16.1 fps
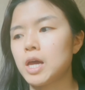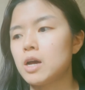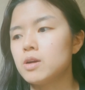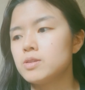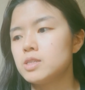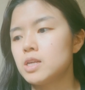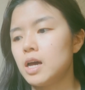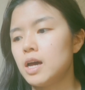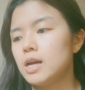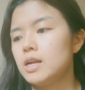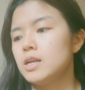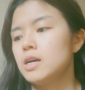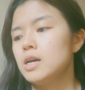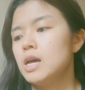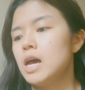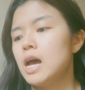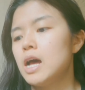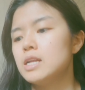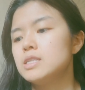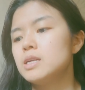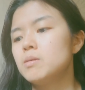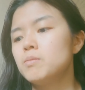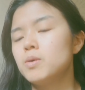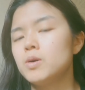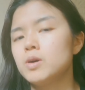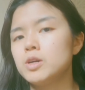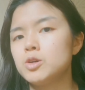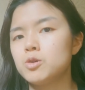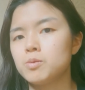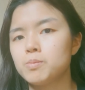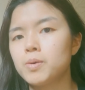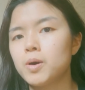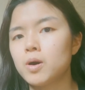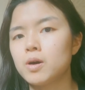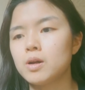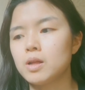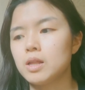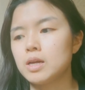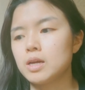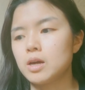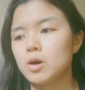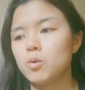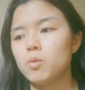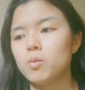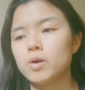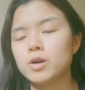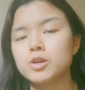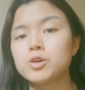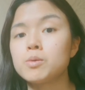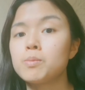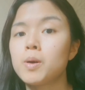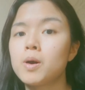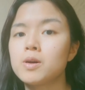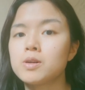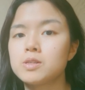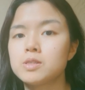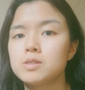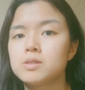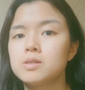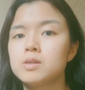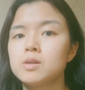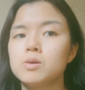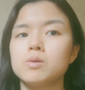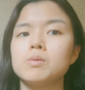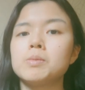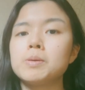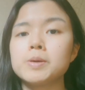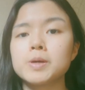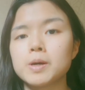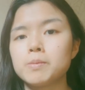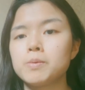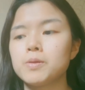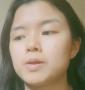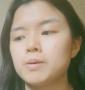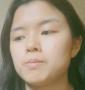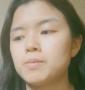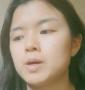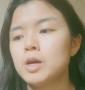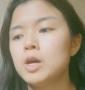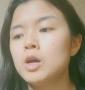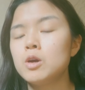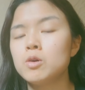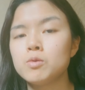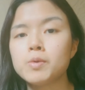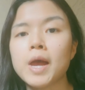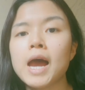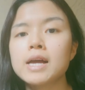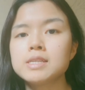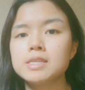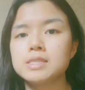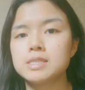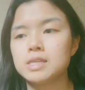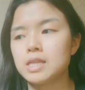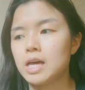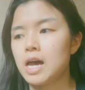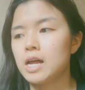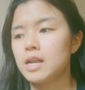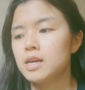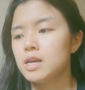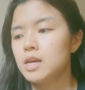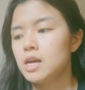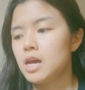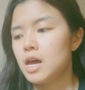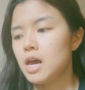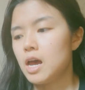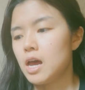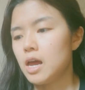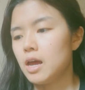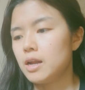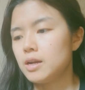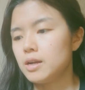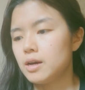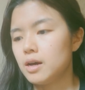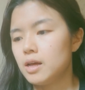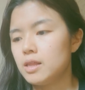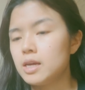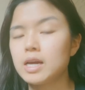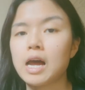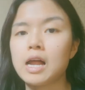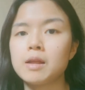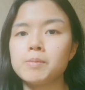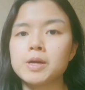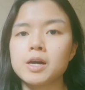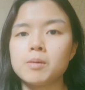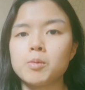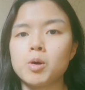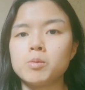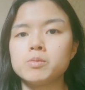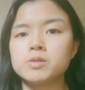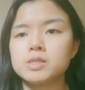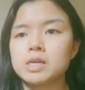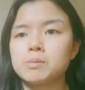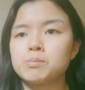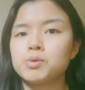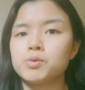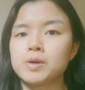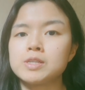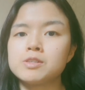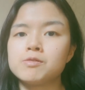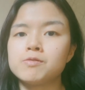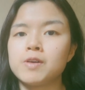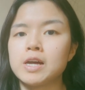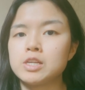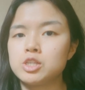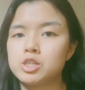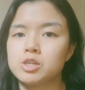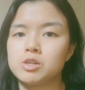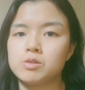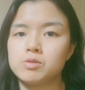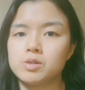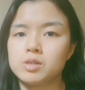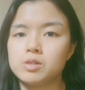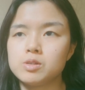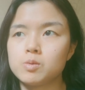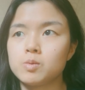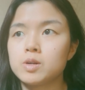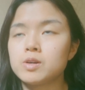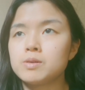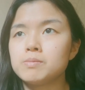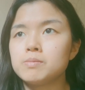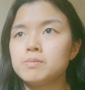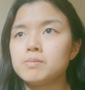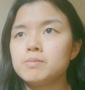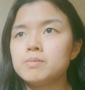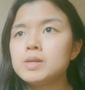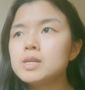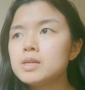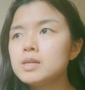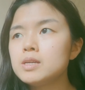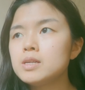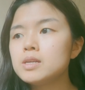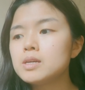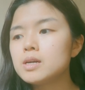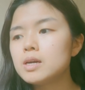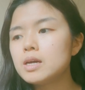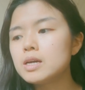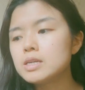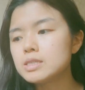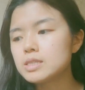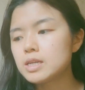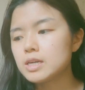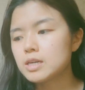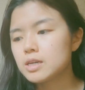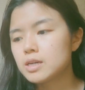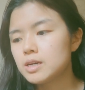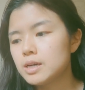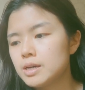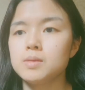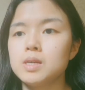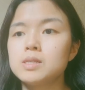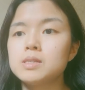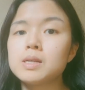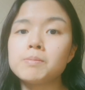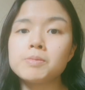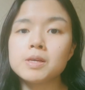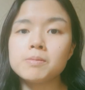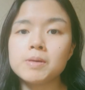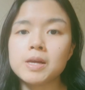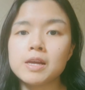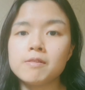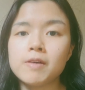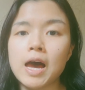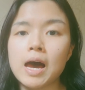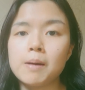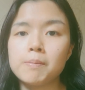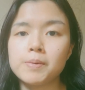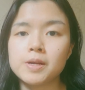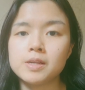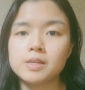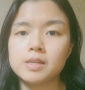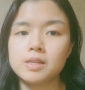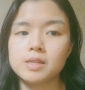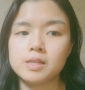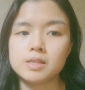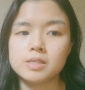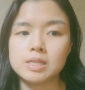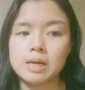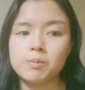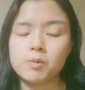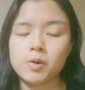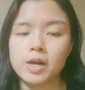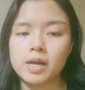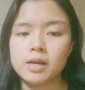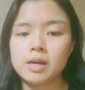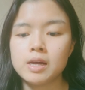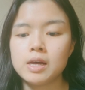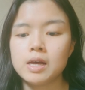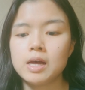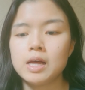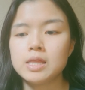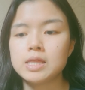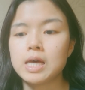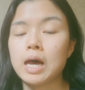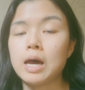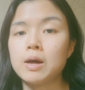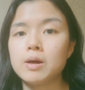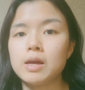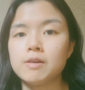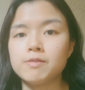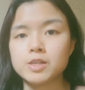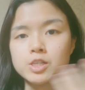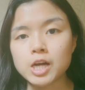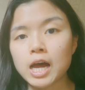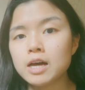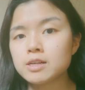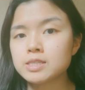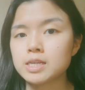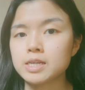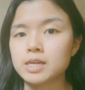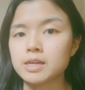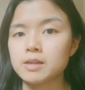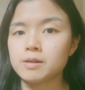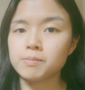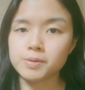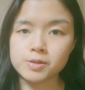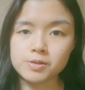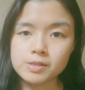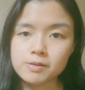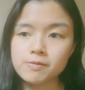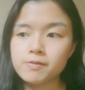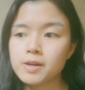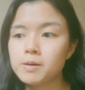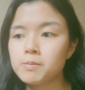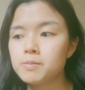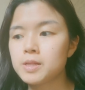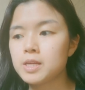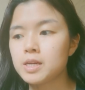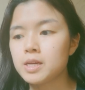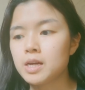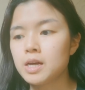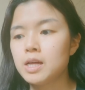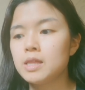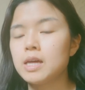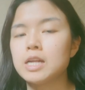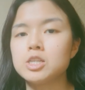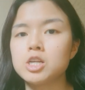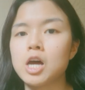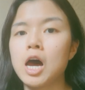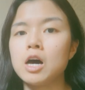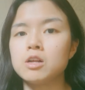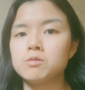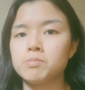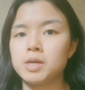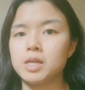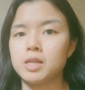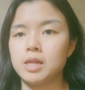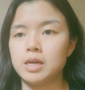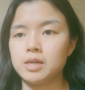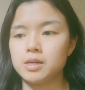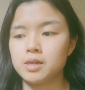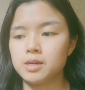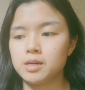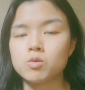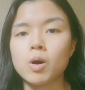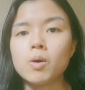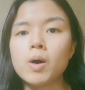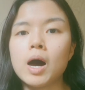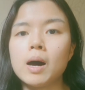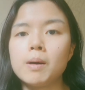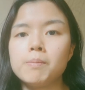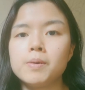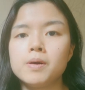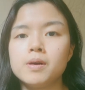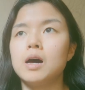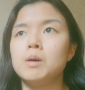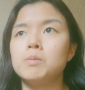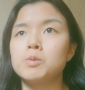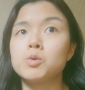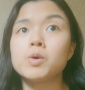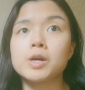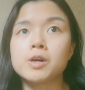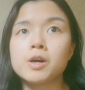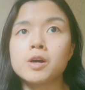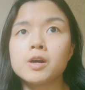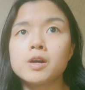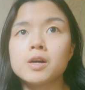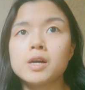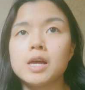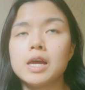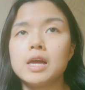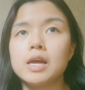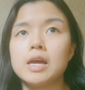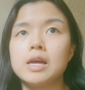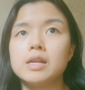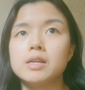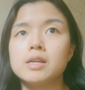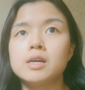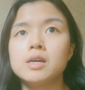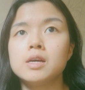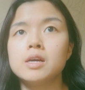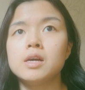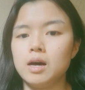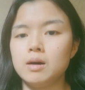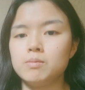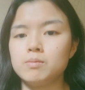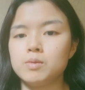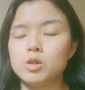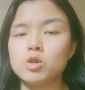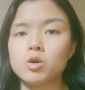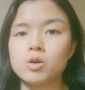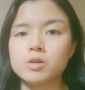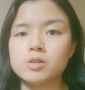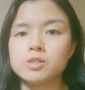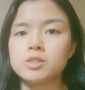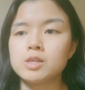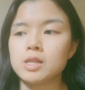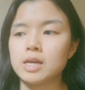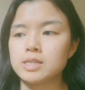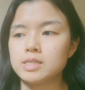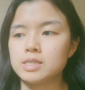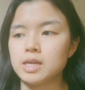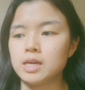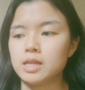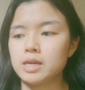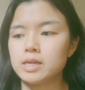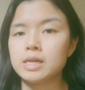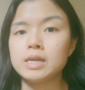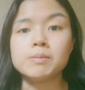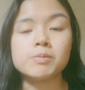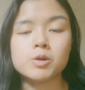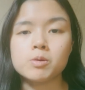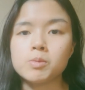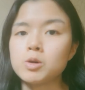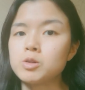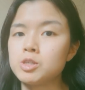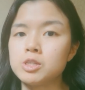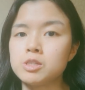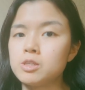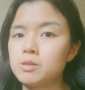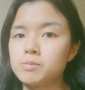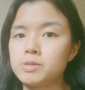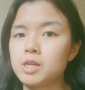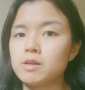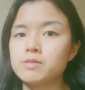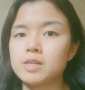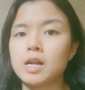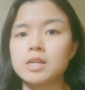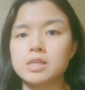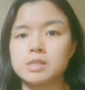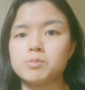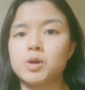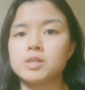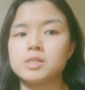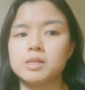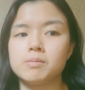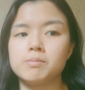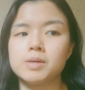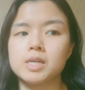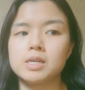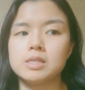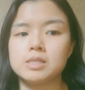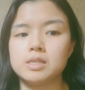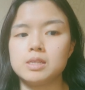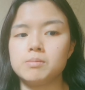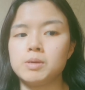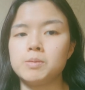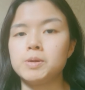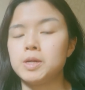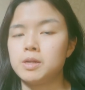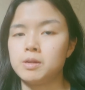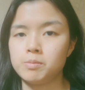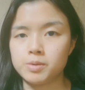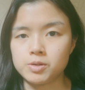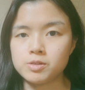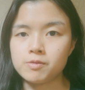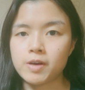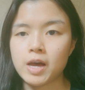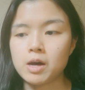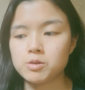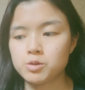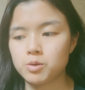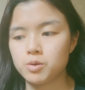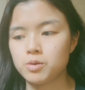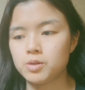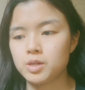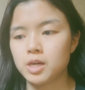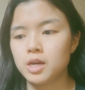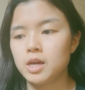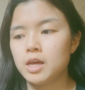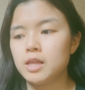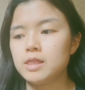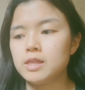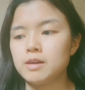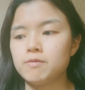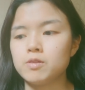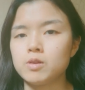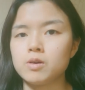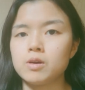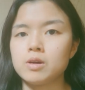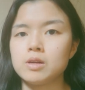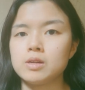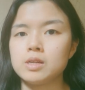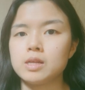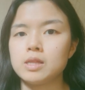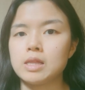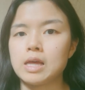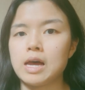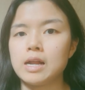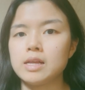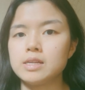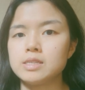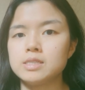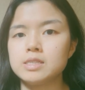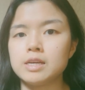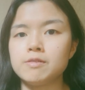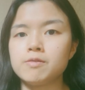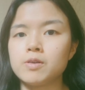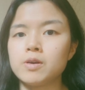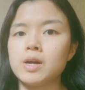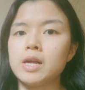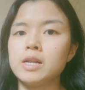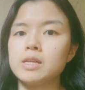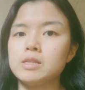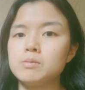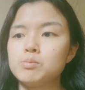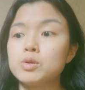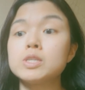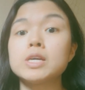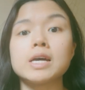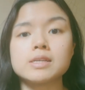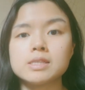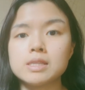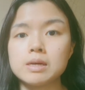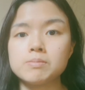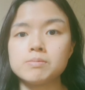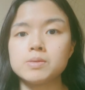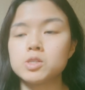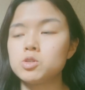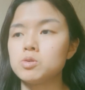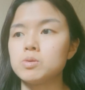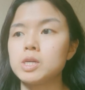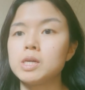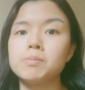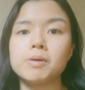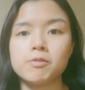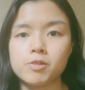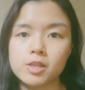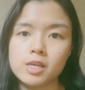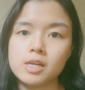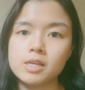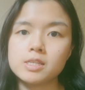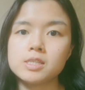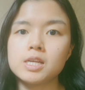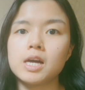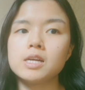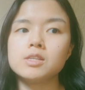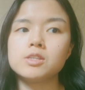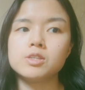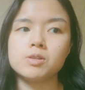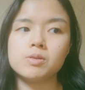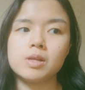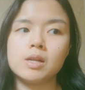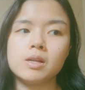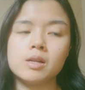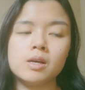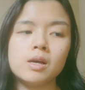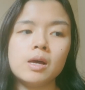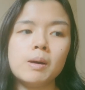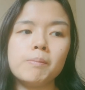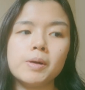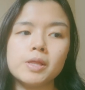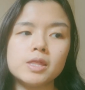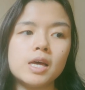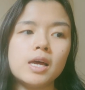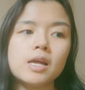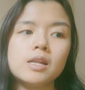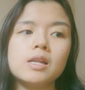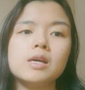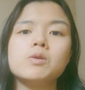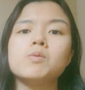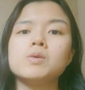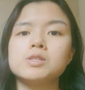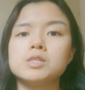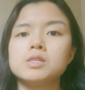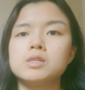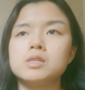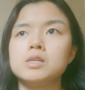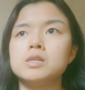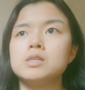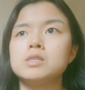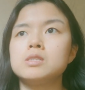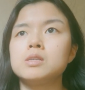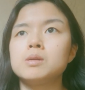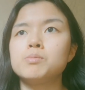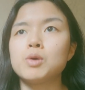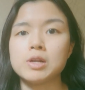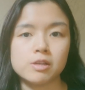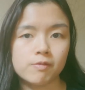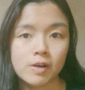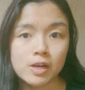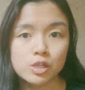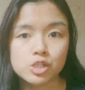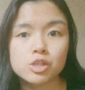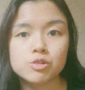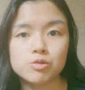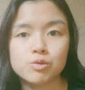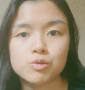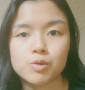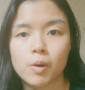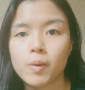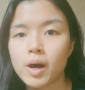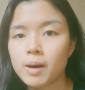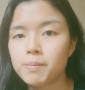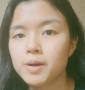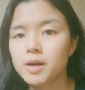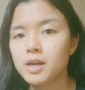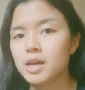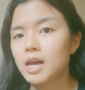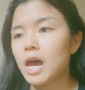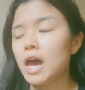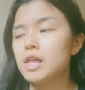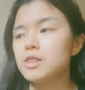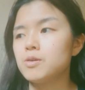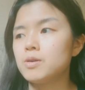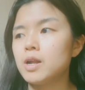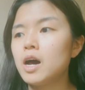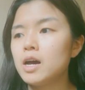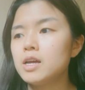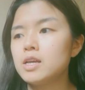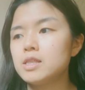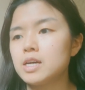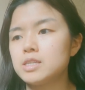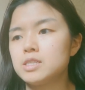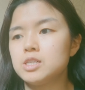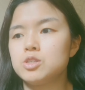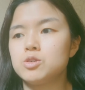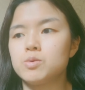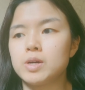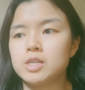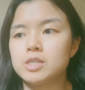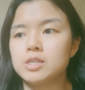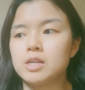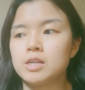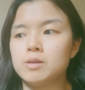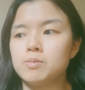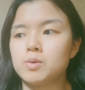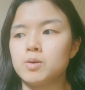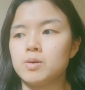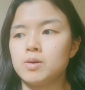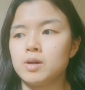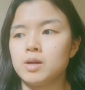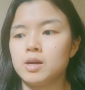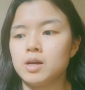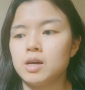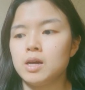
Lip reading: the outside, at some point your part, like one of your parts, or maybe a couple of them, reacted to that, and they kind of become almost like parentified children. So what I mean is like something may have happened in the same way that if a child's like in an abusive family, that child may like grow up quicker and learn to, let's say, like keep their emotions to themselves, not express them, because maybe in an abusive household, they've learned that it's safer and it protects them to keep everything inside. But then like once these parentified children grow up and they're not in that situation anymore,